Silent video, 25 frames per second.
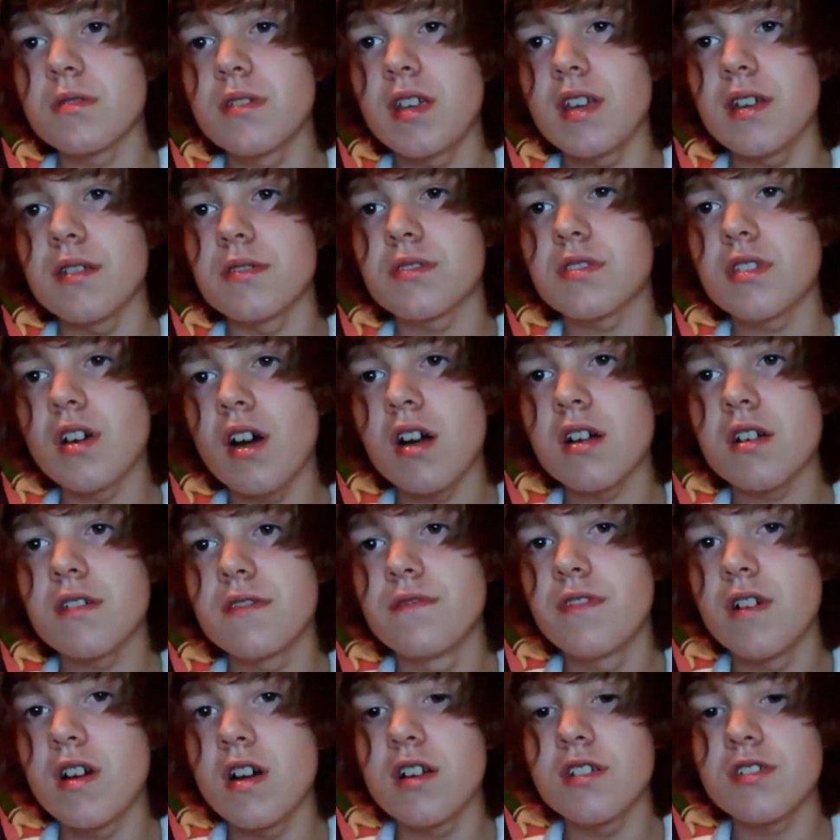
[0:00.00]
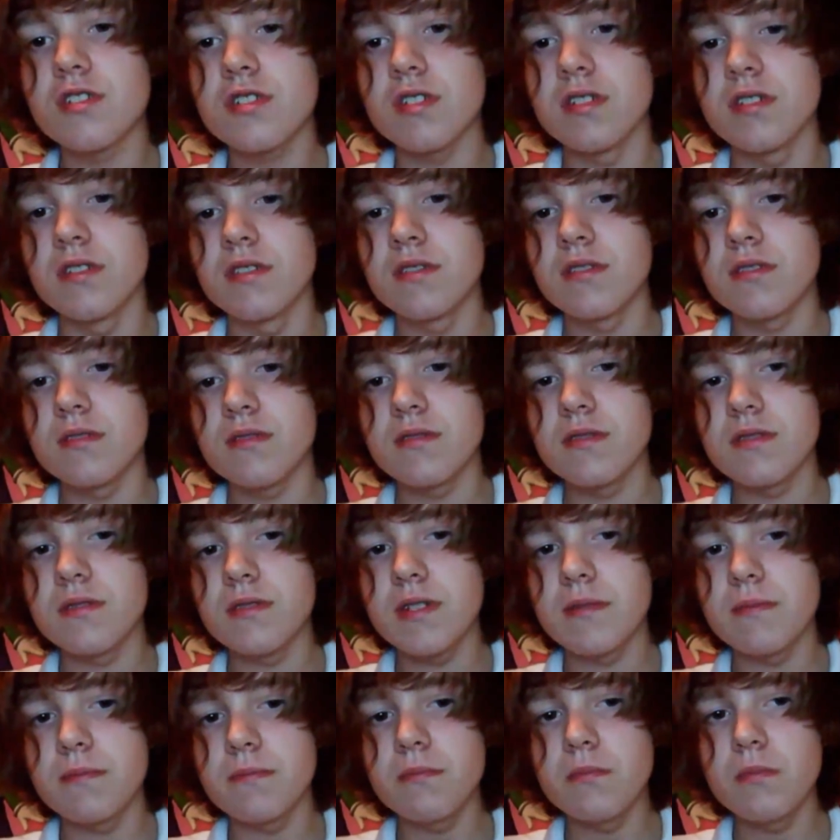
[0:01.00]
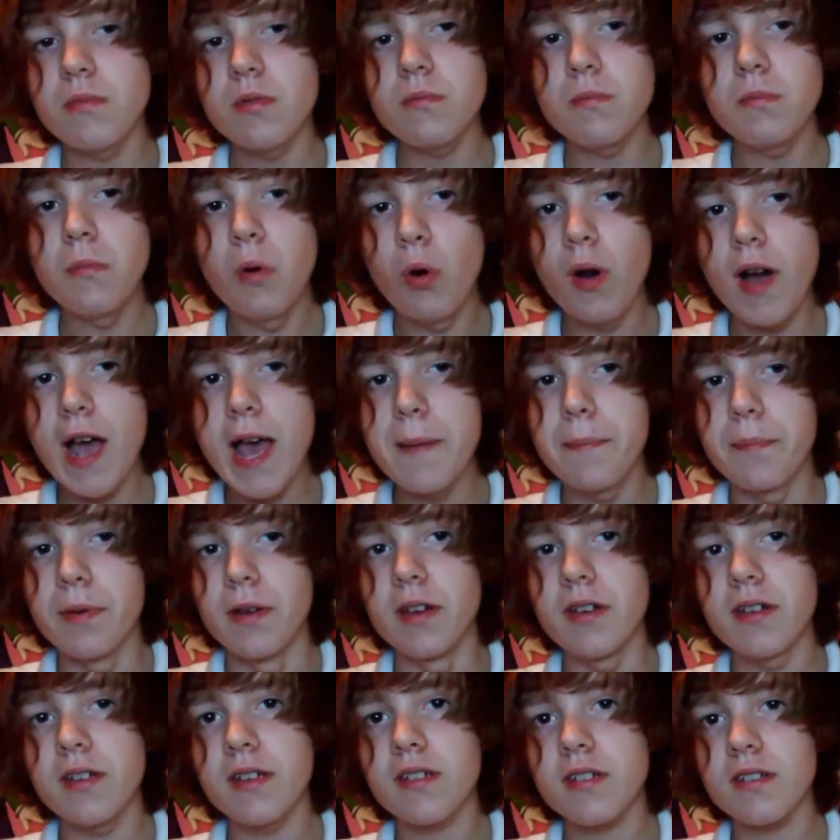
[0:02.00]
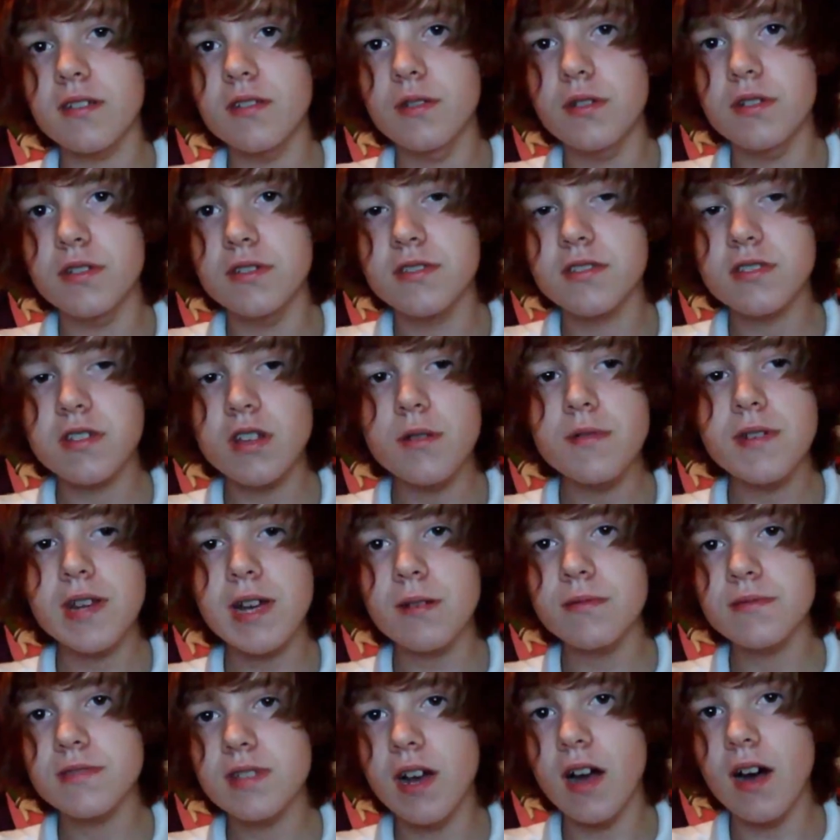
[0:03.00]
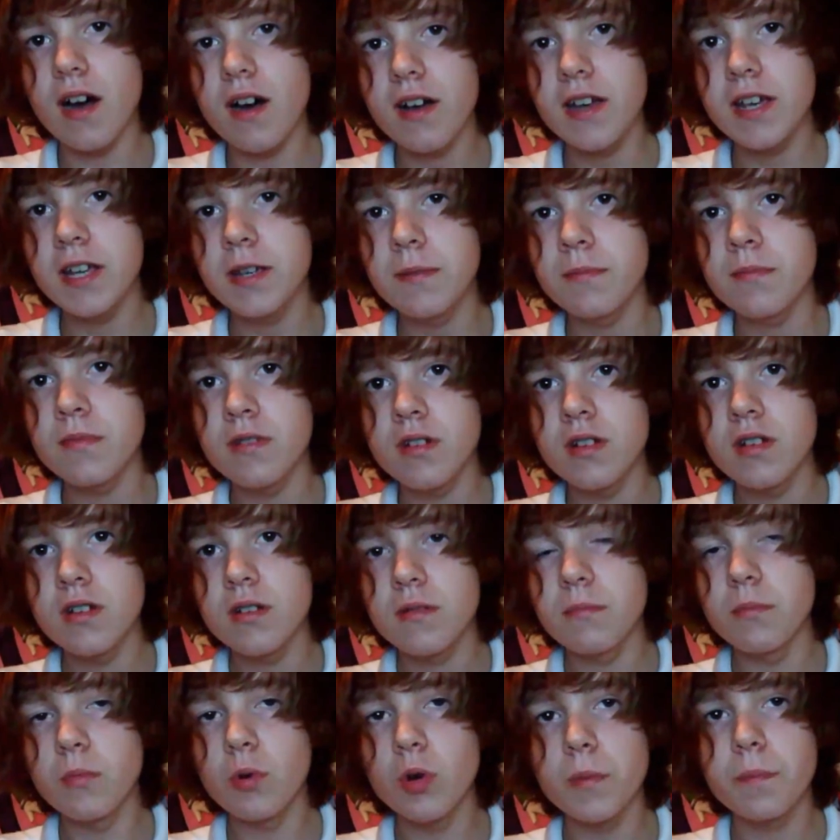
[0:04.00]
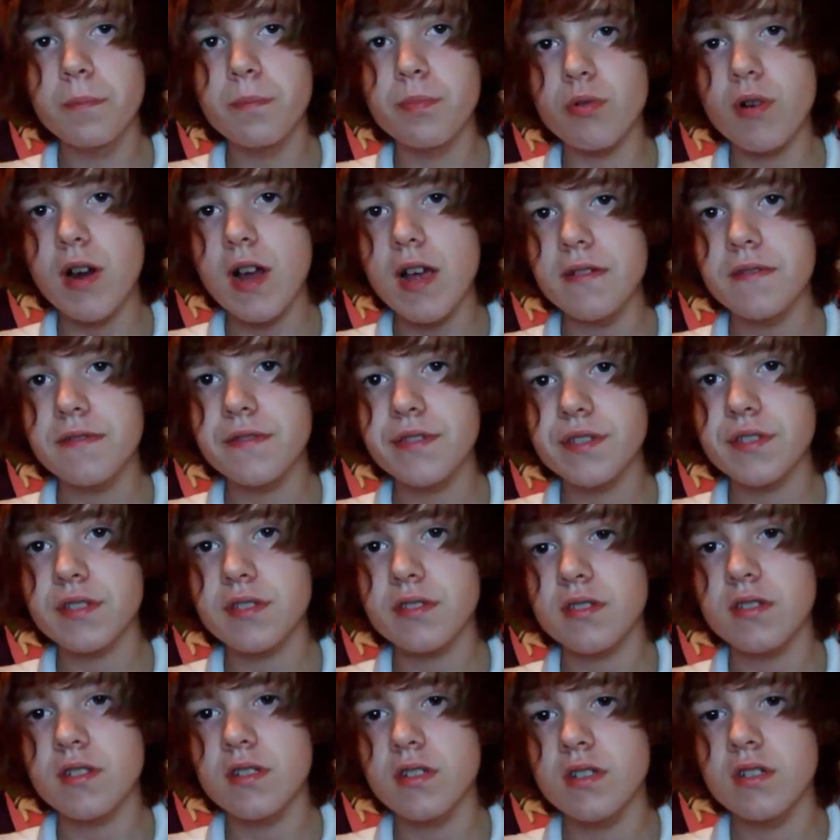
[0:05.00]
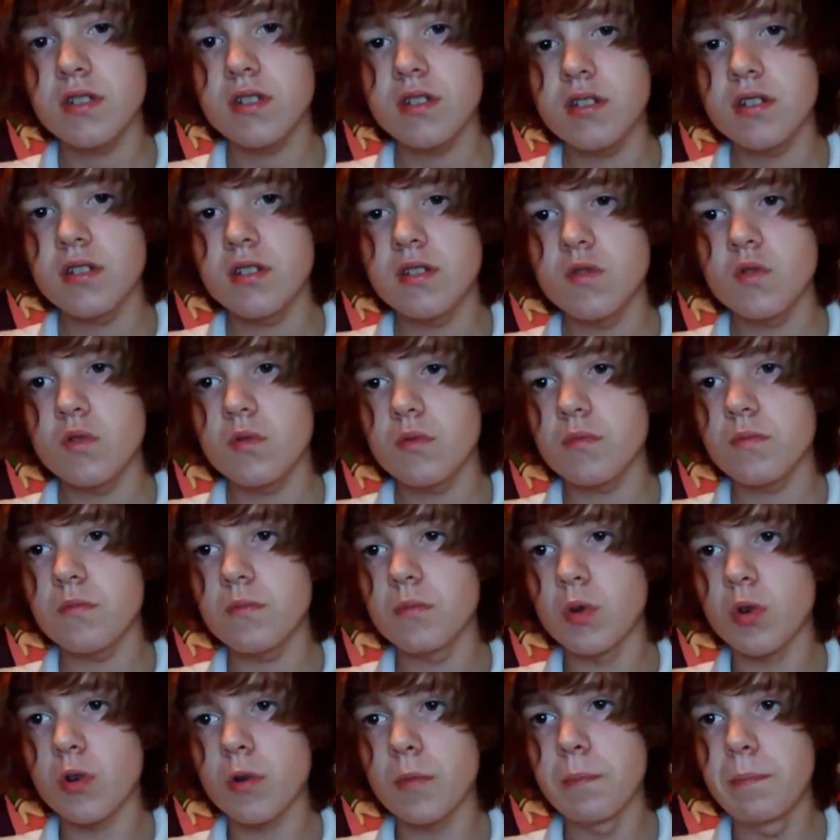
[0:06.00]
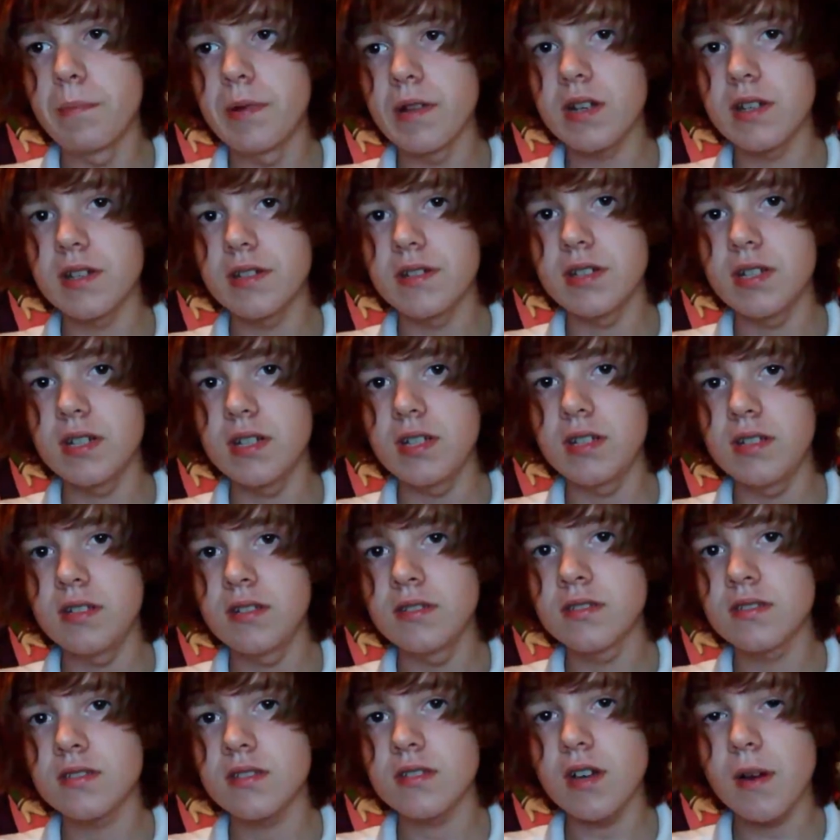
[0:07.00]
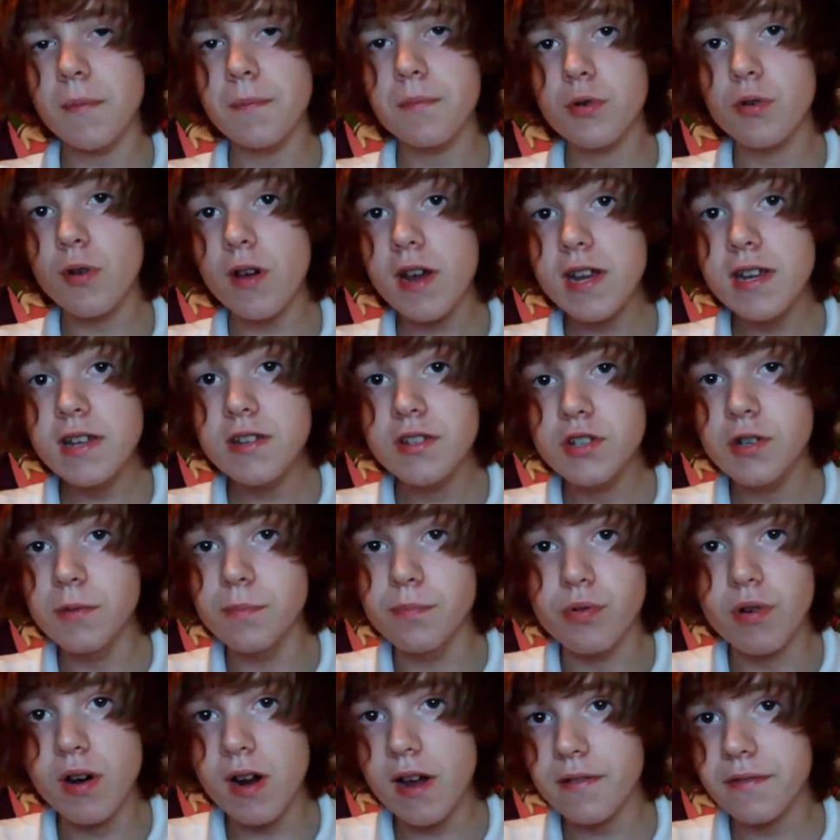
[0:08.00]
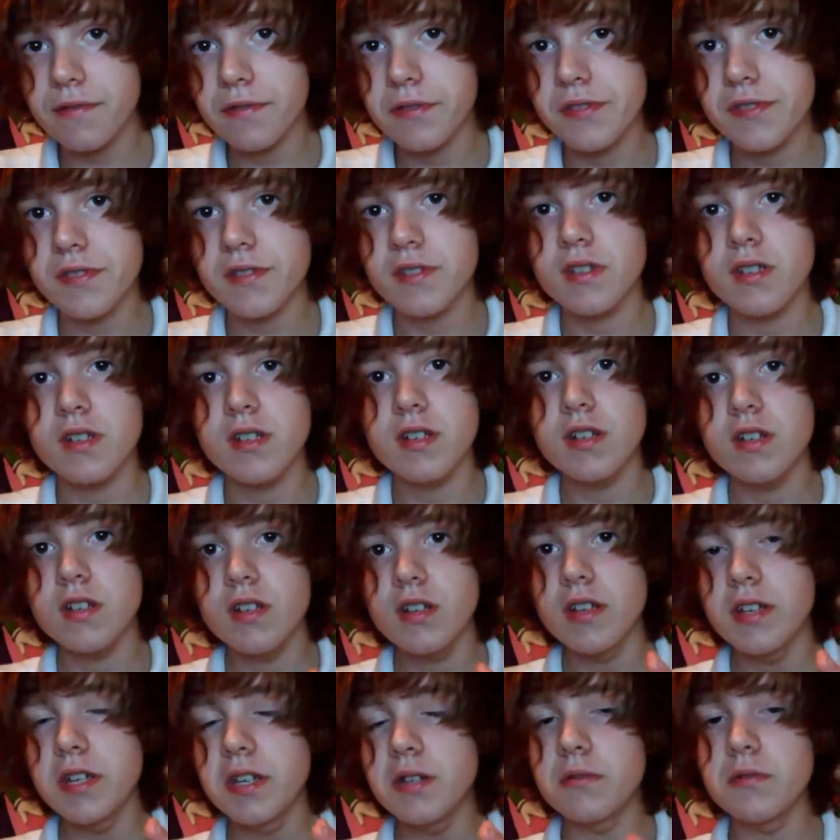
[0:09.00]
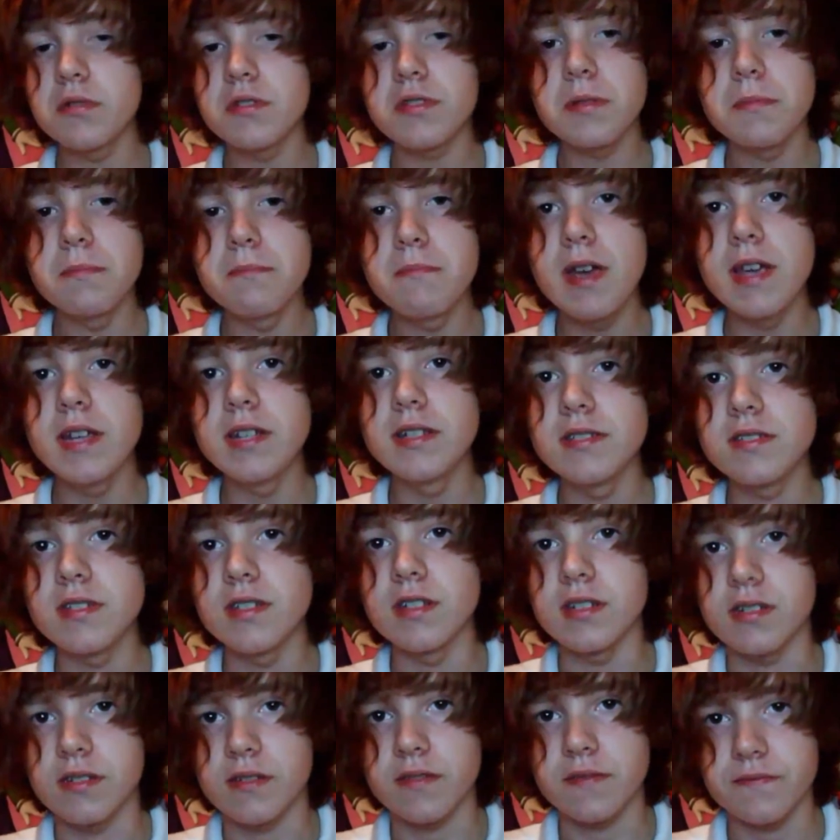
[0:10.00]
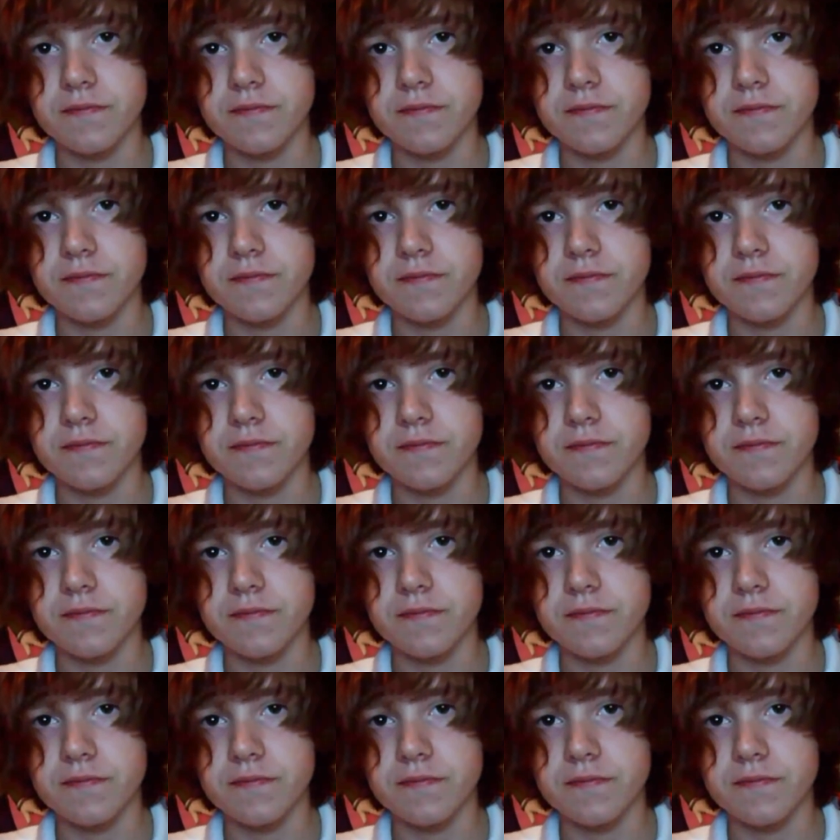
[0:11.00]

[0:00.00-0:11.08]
yeah, darker version, more epic. You could slow down time, more breaths, more abilities, upgrade your breaths. It was amazing.